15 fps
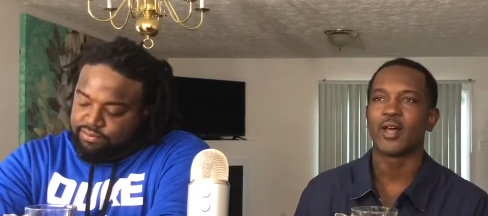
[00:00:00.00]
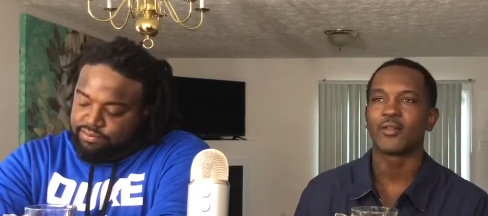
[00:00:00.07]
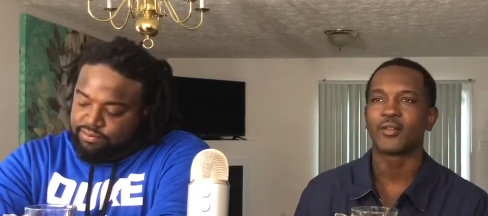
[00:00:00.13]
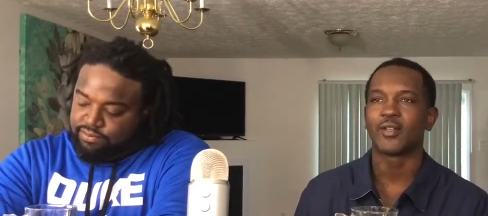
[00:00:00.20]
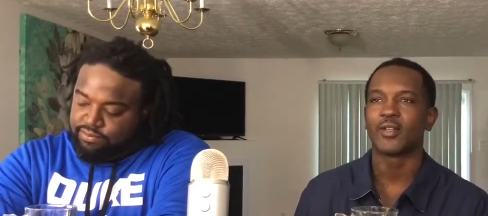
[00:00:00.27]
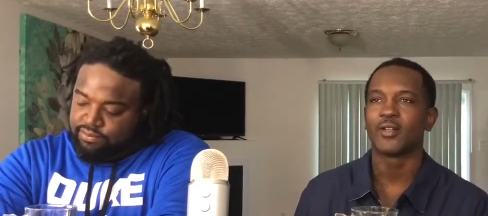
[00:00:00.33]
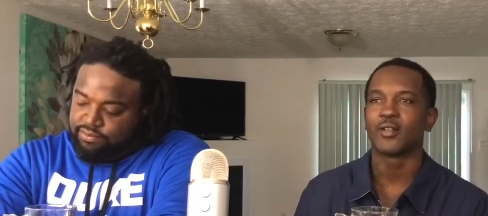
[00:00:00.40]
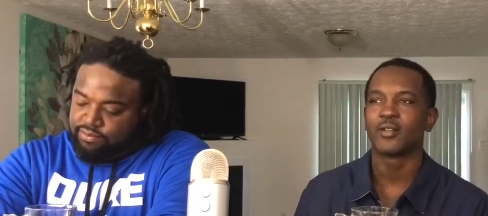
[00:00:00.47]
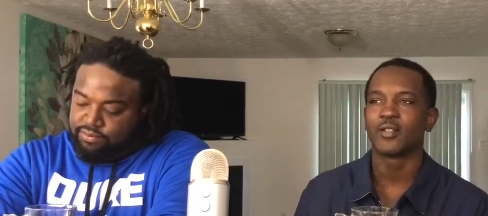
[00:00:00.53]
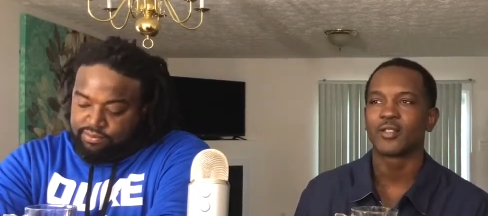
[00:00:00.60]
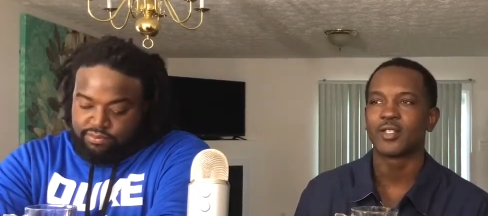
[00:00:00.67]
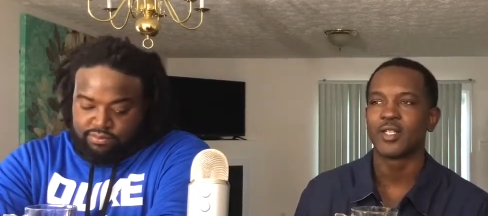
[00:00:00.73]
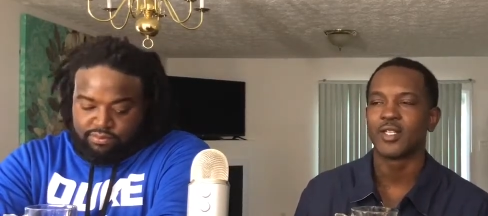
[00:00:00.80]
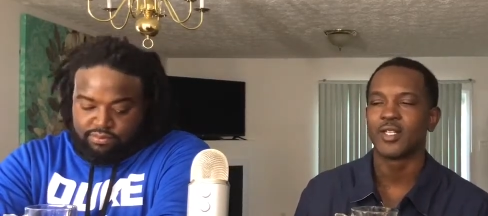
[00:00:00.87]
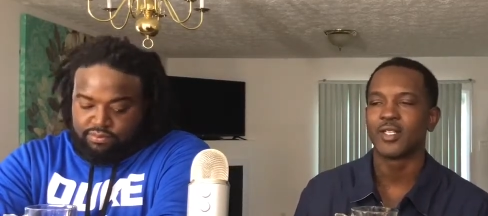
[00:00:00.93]
Speaker 1: out there,
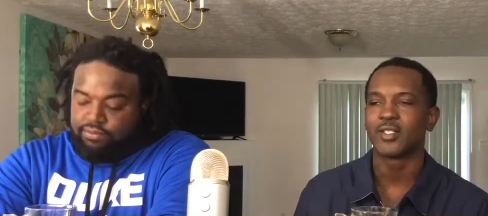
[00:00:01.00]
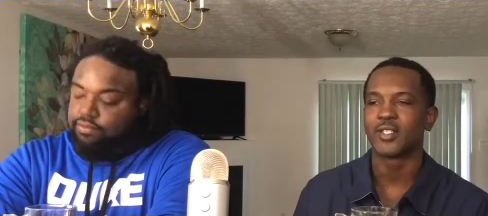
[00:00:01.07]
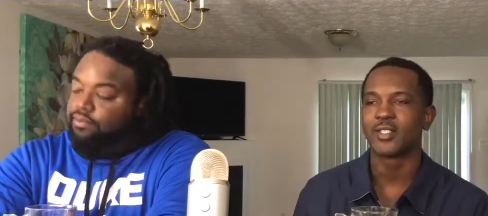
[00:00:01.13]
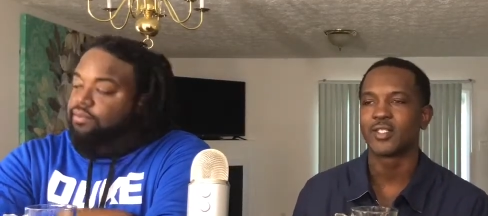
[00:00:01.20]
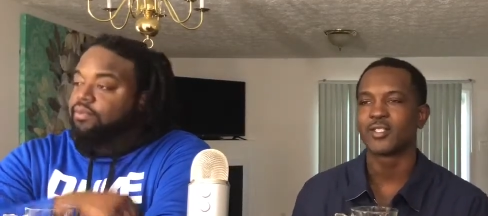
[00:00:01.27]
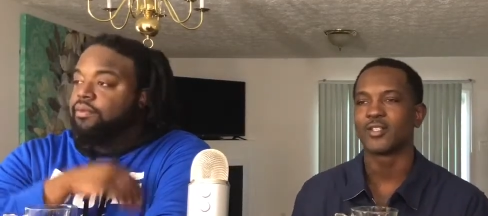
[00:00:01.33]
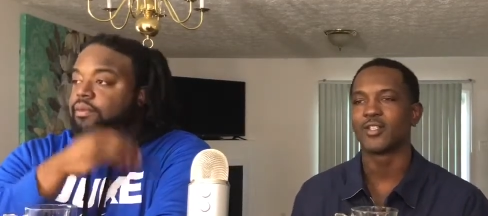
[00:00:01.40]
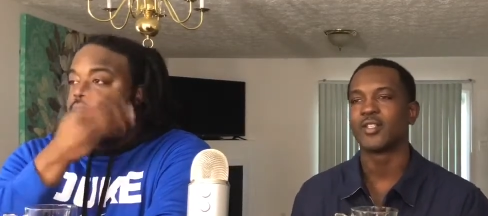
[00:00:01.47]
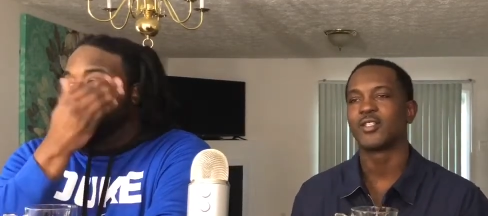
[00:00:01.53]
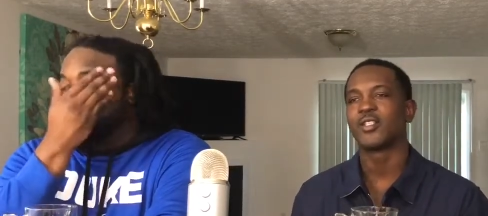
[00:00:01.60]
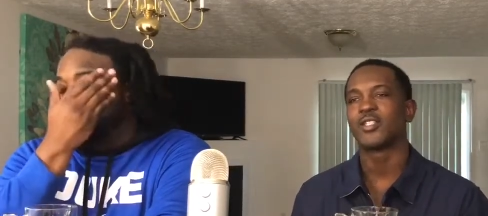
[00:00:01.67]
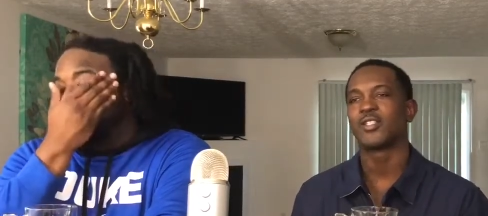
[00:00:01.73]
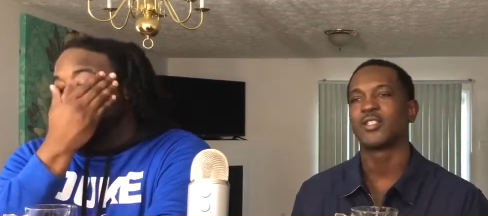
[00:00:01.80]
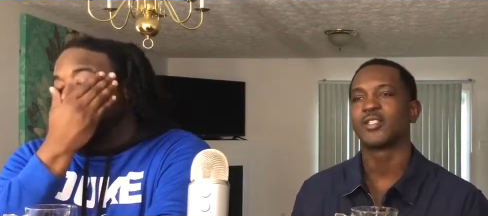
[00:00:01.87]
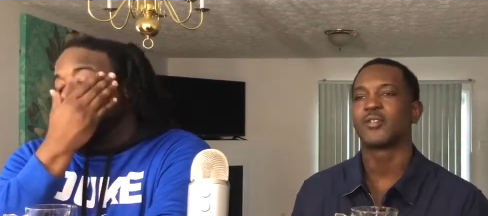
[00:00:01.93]
just any attention is good
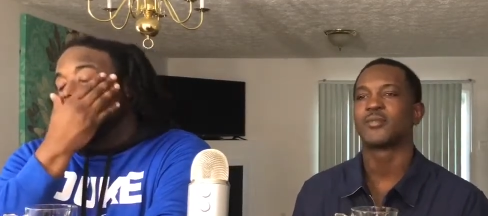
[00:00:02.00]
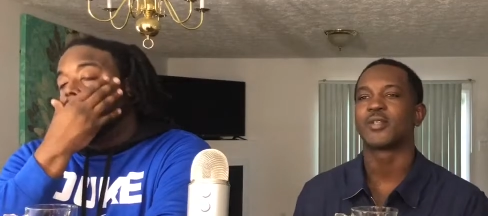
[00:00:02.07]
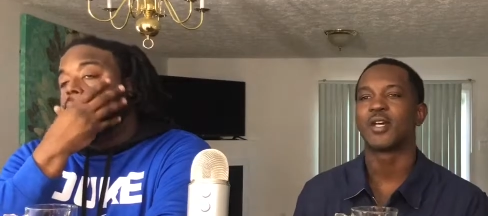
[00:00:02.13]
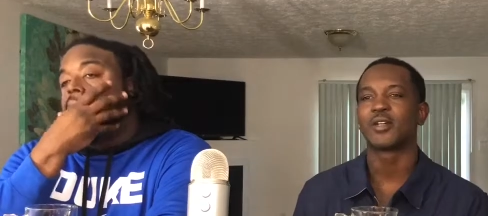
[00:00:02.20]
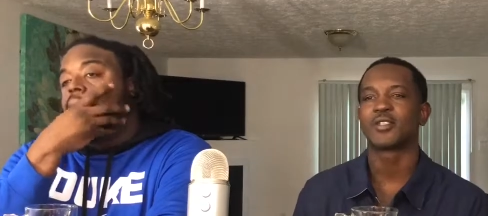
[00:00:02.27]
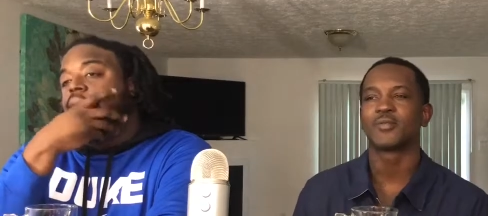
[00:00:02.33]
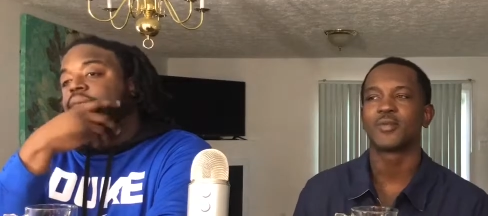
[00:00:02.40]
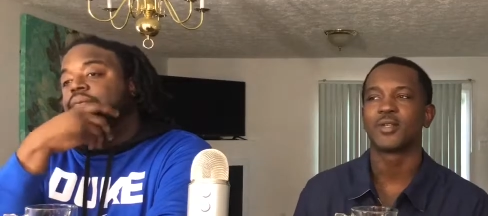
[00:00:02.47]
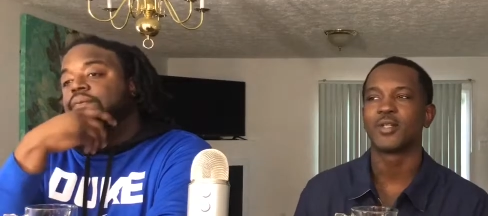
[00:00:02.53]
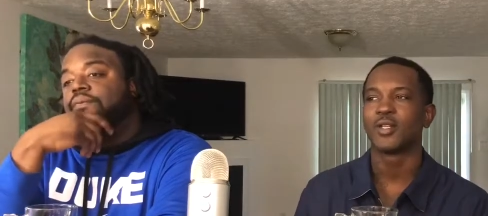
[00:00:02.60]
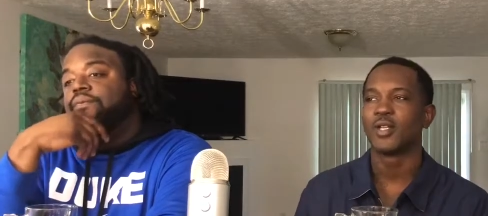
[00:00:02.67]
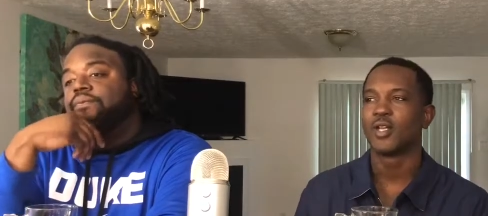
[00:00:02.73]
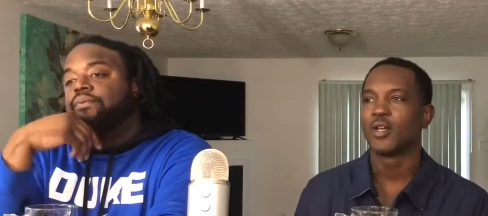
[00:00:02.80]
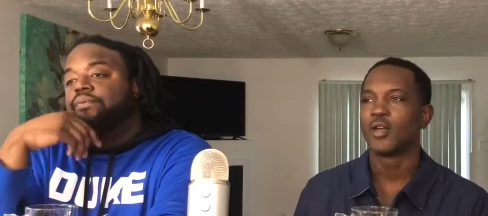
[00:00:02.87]
attention sometimes, but